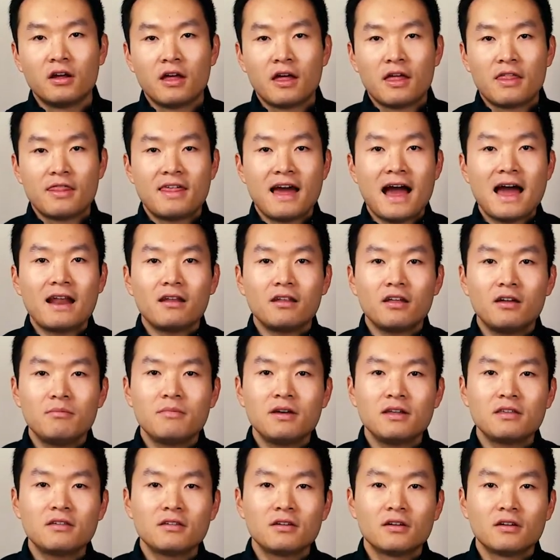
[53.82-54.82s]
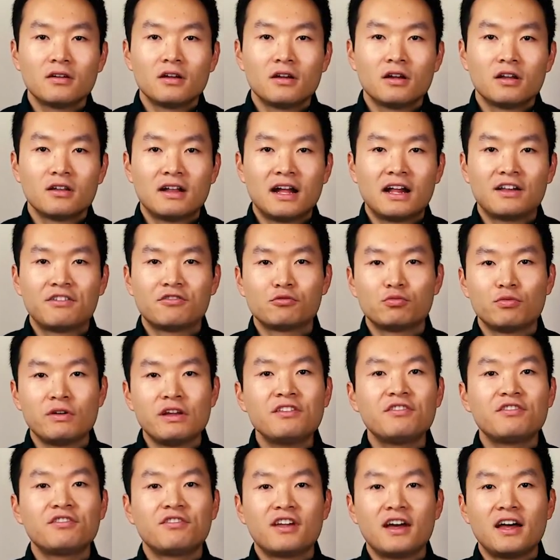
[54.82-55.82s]
That limit gets
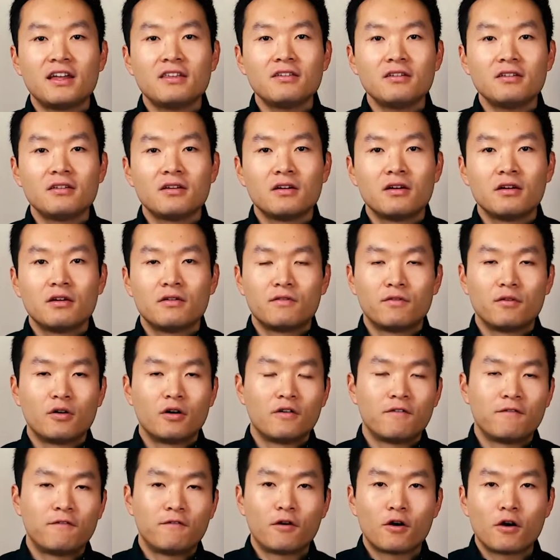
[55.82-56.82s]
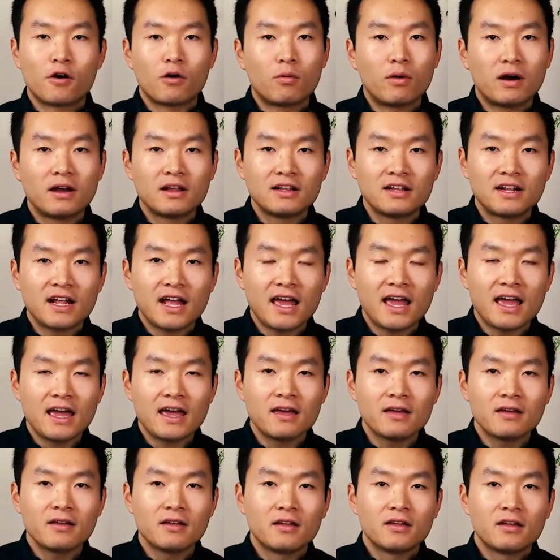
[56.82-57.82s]
reset for
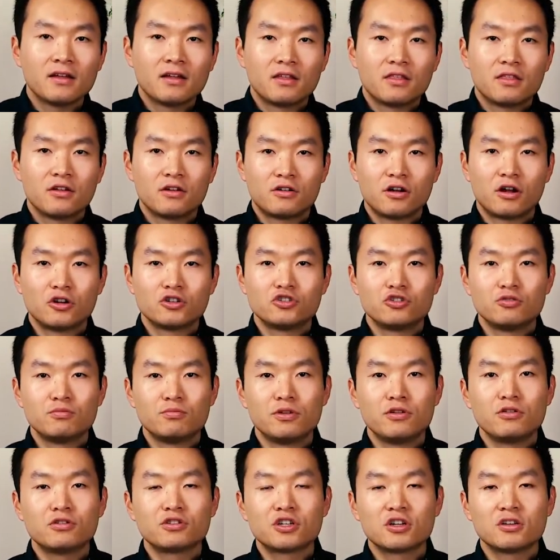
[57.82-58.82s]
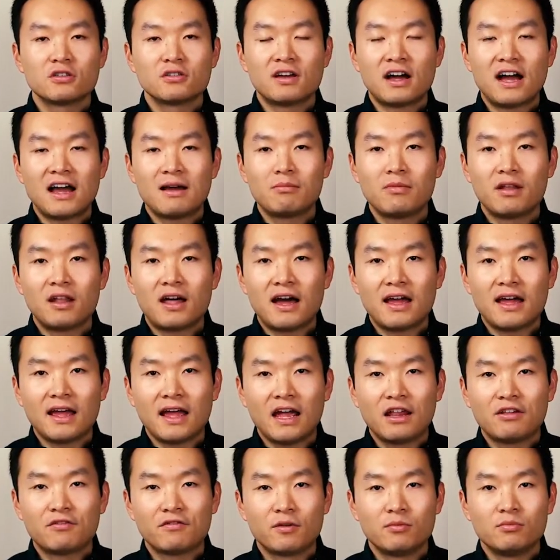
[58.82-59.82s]
401k. The contribution timeline
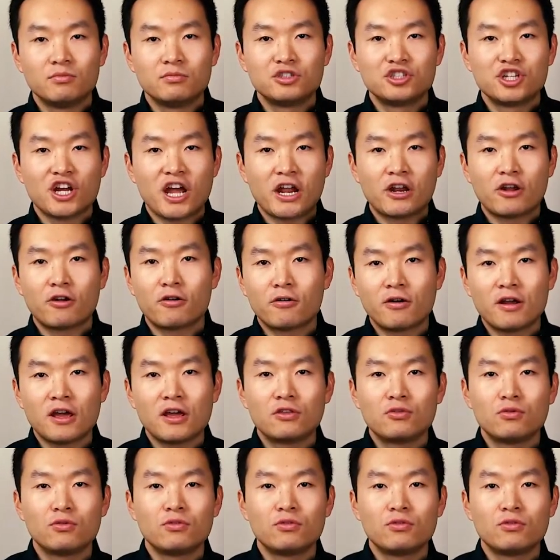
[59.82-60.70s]
is from January to